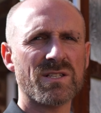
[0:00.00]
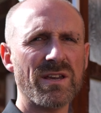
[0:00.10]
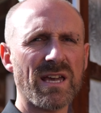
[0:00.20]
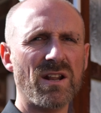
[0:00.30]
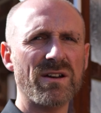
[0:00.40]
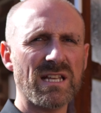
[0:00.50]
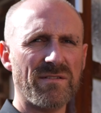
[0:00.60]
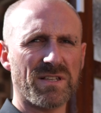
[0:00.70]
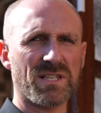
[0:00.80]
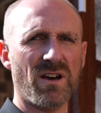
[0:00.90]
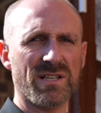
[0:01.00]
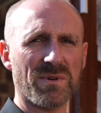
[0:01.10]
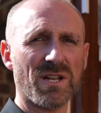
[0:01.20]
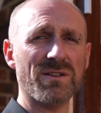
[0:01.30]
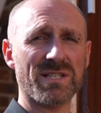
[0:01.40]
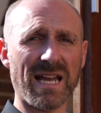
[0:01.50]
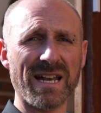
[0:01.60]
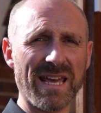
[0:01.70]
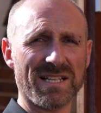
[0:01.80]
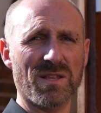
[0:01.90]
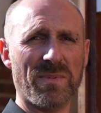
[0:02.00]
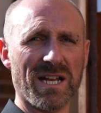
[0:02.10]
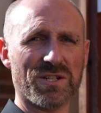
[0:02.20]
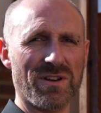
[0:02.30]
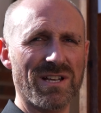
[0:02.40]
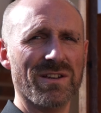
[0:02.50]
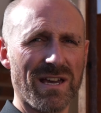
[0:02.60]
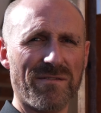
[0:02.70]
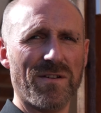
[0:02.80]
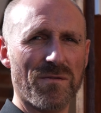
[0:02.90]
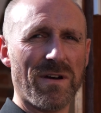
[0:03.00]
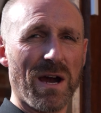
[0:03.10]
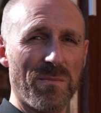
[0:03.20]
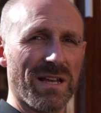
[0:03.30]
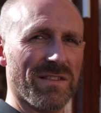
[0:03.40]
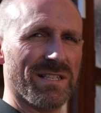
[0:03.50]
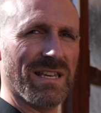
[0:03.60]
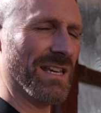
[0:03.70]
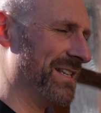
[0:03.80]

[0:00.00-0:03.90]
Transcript: So you get an idea for size. I'm going to go and stand next to the battery, and you get a feel for how big this thing